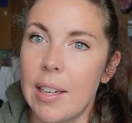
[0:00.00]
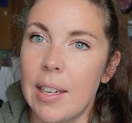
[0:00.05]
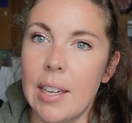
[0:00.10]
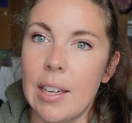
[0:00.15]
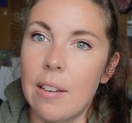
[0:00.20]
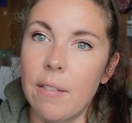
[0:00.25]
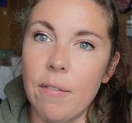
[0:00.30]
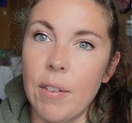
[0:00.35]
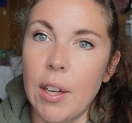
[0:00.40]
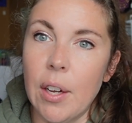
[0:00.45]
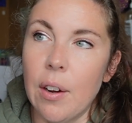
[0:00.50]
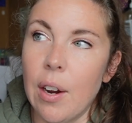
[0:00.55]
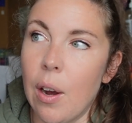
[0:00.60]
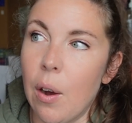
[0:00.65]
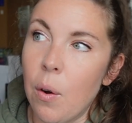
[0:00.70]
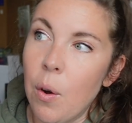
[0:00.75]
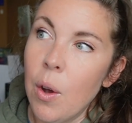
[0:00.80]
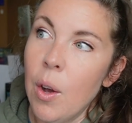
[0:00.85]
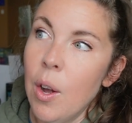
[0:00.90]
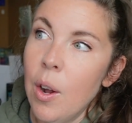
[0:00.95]
to need to figure
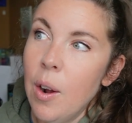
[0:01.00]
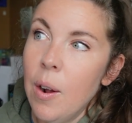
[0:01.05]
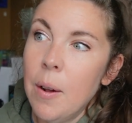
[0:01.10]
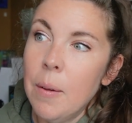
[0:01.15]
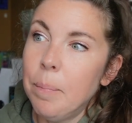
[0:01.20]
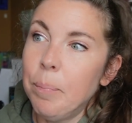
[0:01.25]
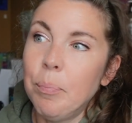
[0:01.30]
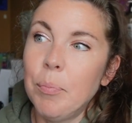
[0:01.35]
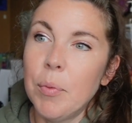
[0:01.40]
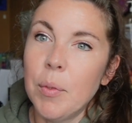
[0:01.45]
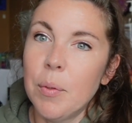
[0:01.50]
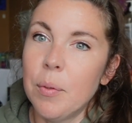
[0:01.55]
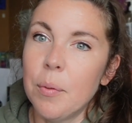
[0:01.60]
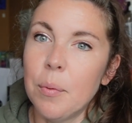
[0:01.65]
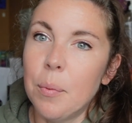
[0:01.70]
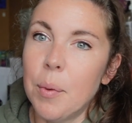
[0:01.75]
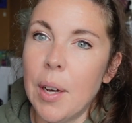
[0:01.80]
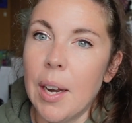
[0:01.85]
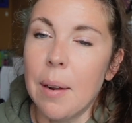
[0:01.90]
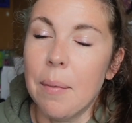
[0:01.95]
out
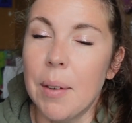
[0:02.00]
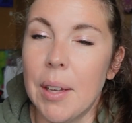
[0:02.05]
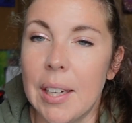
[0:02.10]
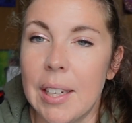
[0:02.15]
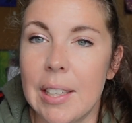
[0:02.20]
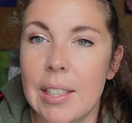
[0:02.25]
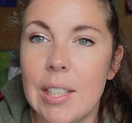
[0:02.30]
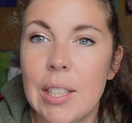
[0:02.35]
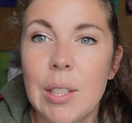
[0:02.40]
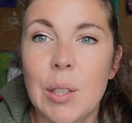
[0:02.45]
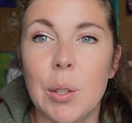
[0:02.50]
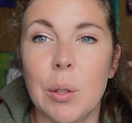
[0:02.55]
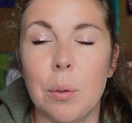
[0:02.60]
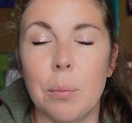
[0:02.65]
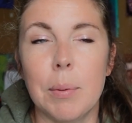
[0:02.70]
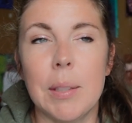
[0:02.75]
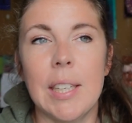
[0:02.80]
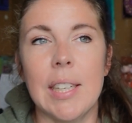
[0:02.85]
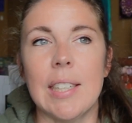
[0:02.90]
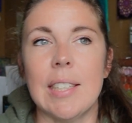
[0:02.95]
what I'm going to do,
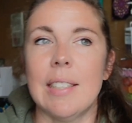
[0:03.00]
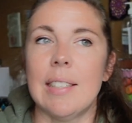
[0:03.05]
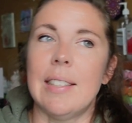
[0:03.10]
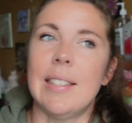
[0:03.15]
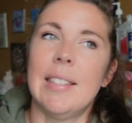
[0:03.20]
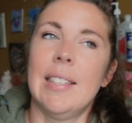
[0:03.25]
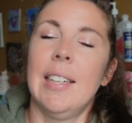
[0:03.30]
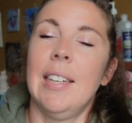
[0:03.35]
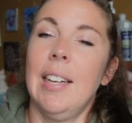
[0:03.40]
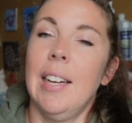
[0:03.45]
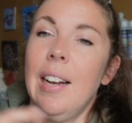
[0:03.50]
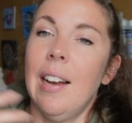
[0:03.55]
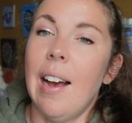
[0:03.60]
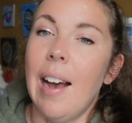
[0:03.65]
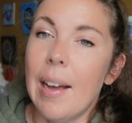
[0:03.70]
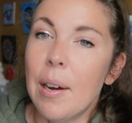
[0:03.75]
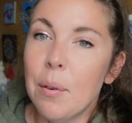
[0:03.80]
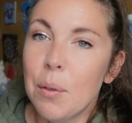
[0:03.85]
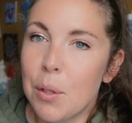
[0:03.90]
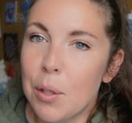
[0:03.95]
because
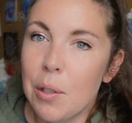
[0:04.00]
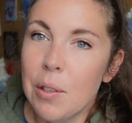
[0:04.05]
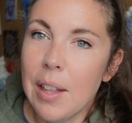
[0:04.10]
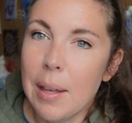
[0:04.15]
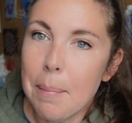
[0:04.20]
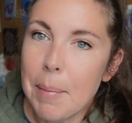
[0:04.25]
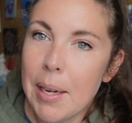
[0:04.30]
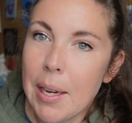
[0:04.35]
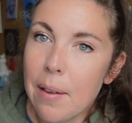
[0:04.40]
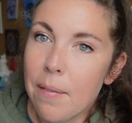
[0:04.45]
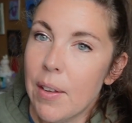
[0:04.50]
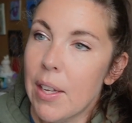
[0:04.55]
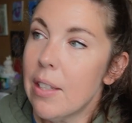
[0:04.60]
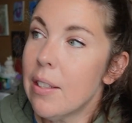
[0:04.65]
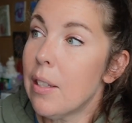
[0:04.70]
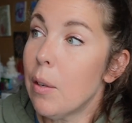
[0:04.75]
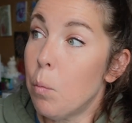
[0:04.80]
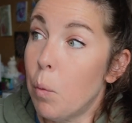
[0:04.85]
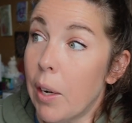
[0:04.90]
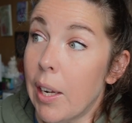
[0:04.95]
I don't do that many
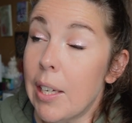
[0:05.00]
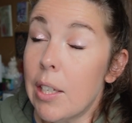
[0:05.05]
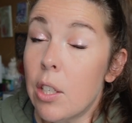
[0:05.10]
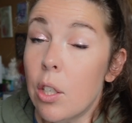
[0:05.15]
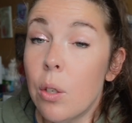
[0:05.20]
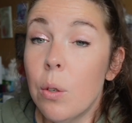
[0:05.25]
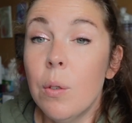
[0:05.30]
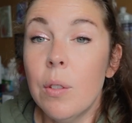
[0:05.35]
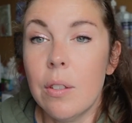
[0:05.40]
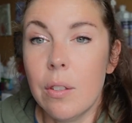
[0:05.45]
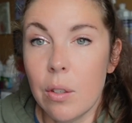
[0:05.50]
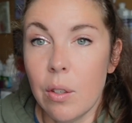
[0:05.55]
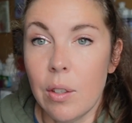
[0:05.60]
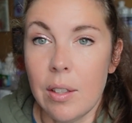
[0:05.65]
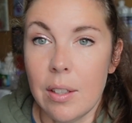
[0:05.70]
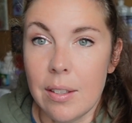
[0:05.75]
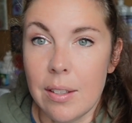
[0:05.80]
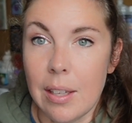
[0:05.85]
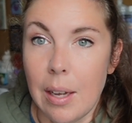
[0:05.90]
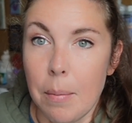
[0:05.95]
events, and when I do, it's during
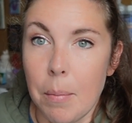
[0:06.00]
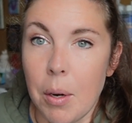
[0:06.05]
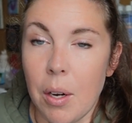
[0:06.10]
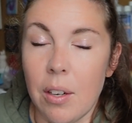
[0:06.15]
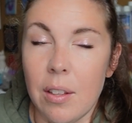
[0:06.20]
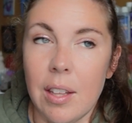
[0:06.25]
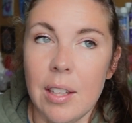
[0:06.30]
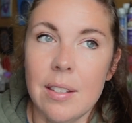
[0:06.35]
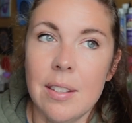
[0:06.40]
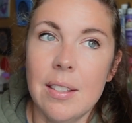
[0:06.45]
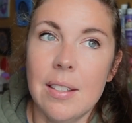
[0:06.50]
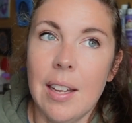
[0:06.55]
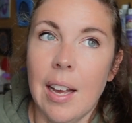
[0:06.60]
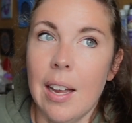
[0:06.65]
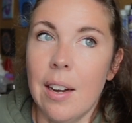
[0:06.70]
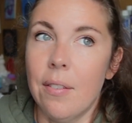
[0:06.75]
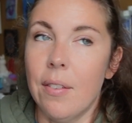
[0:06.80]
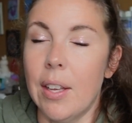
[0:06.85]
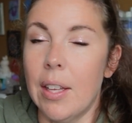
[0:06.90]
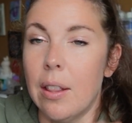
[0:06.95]
the summer. This is
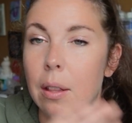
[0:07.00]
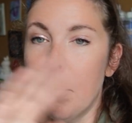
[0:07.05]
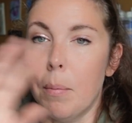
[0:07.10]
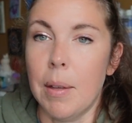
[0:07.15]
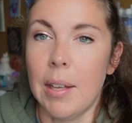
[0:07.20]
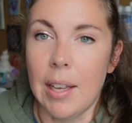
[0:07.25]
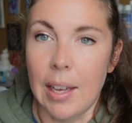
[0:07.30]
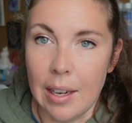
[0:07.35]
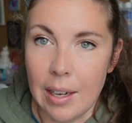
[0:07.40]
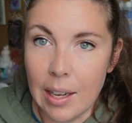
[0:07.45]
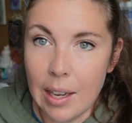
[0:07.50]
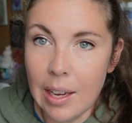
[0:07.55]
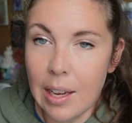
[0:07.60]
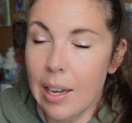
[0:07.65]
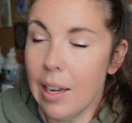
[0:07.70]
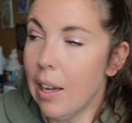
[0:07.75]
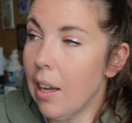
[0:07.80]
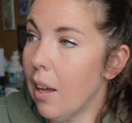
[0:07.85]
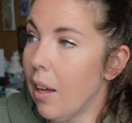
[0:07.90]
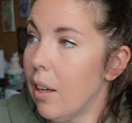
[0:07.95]
kind of the
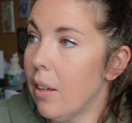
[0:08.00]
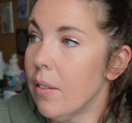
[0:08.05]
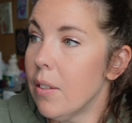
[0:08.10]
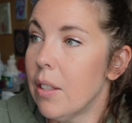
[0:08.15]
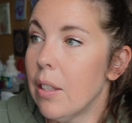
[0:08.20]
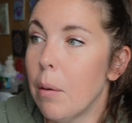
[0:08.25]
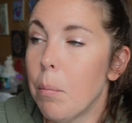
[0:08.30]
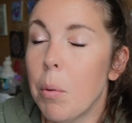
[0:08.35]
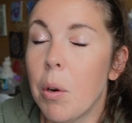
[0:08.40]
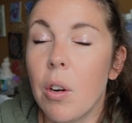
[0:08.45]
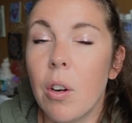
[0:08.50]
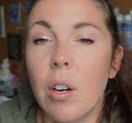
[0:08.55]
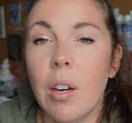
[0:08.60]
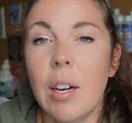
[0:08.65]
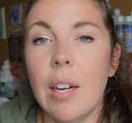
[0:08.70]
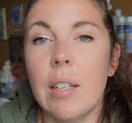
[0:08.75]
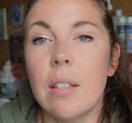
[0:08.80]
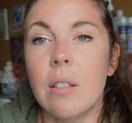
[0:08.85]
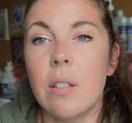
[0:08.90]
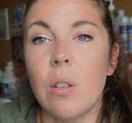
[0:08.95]
beginning of summer,
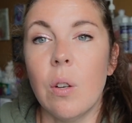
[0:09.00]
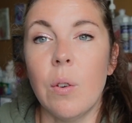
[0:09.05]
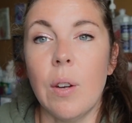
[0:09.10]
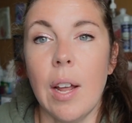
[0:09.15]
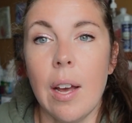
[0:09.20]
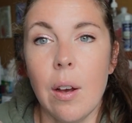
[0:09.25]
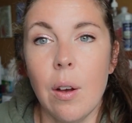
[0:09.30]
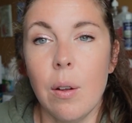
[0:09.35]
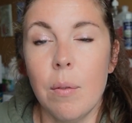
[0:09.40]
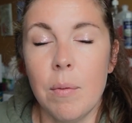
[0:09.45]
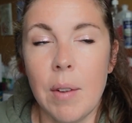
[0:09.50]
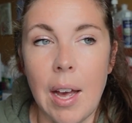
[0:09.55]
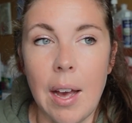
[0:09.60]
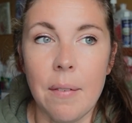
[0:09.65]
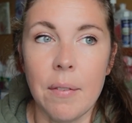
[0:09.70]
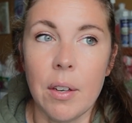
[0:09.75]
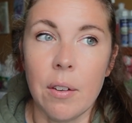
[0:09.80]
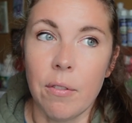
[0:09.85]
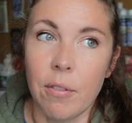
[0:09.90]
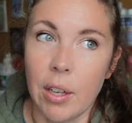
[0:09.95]
and so now I'm
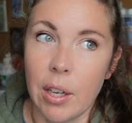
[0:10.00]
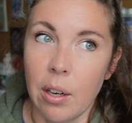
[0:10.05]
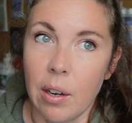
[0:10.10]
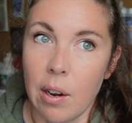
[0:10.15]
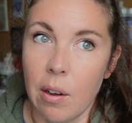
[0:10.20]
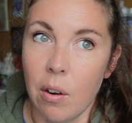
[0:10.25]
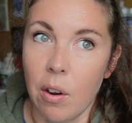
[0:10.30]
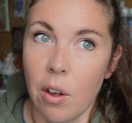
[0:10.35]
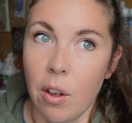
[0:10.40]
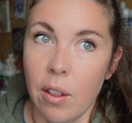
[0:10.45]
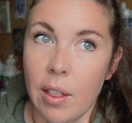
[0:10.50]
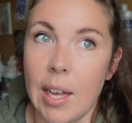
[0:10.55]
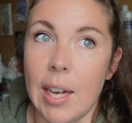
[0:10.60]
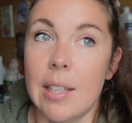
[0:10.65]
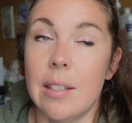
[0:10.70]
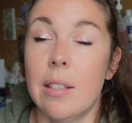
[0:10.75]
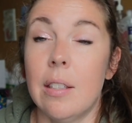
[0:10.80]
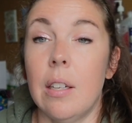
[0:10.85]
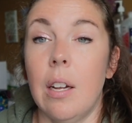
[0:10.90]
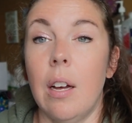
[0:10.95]
having to figure out all
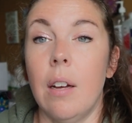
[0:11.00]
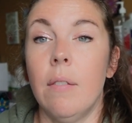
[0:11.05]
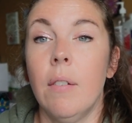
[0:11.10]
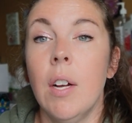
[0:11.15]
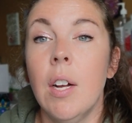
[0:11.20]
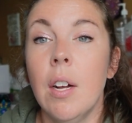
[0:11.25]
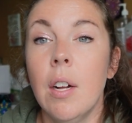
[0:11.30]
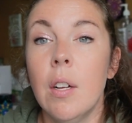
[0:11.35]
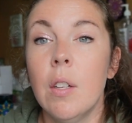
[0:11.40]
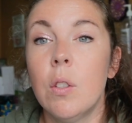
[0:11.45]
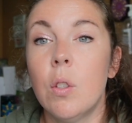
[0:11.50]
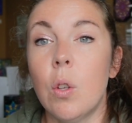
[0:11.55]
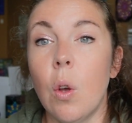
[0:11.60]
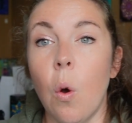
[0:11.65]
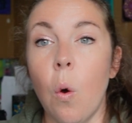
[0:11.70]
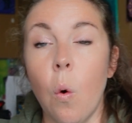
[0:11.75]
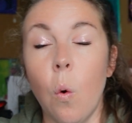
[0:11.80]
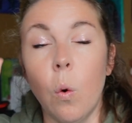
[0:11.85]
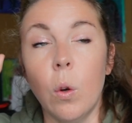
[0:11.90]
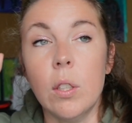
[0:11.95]
that stuff.
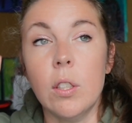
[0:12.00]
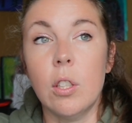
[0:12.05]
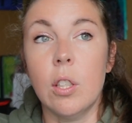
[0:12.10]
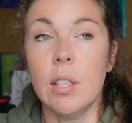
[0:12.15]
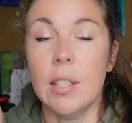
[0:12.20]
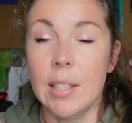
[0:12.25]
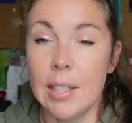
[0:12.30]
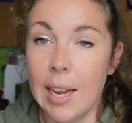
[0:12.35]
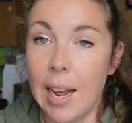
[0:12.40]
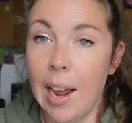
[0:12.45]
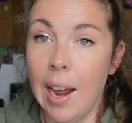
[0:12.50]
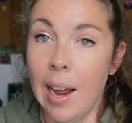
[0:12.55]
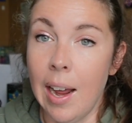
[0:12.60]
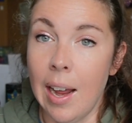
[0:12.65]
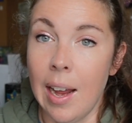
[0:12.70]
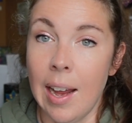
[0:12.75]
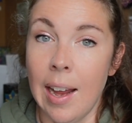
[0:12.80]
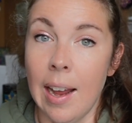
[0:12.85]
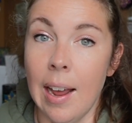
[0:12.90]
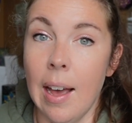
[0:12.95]
So
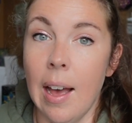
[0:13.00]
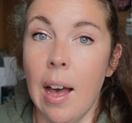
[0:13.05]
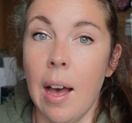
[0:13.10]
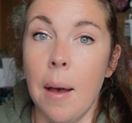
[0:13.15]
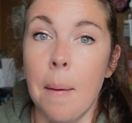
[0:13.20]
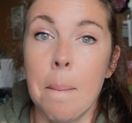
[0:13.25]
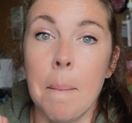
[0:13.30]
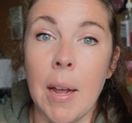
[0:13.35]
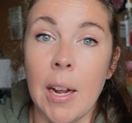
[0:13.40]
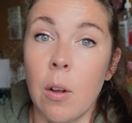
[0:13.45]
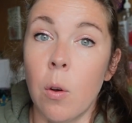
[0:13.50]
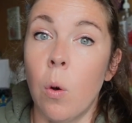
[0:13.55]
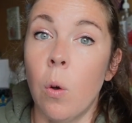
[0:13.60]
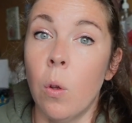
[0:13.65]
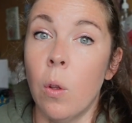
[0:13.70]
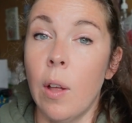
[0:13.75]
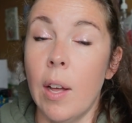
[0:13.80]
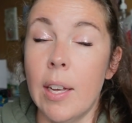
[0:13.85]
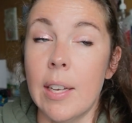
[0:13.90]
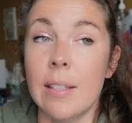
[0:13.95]
today, my
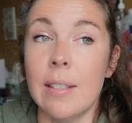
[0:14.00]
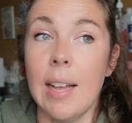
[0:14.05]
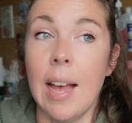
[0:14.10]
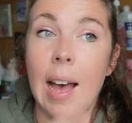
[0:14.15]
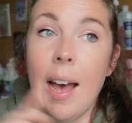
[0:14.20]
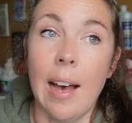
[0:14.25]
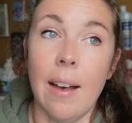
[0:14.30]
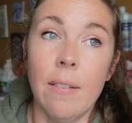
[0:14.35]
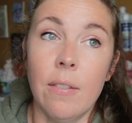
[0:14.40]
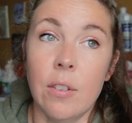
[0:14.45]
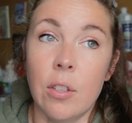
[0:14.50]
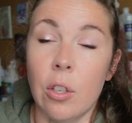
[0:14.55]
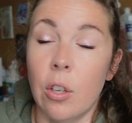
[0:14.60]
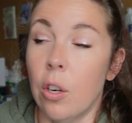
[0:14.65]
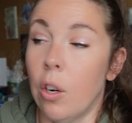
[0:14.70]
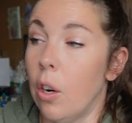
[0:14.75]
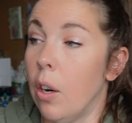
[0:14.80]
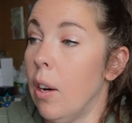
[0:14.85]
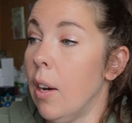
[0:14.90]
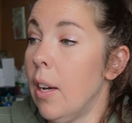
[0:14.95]
goal is,
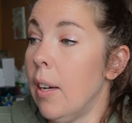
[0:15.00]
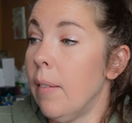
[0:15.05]
after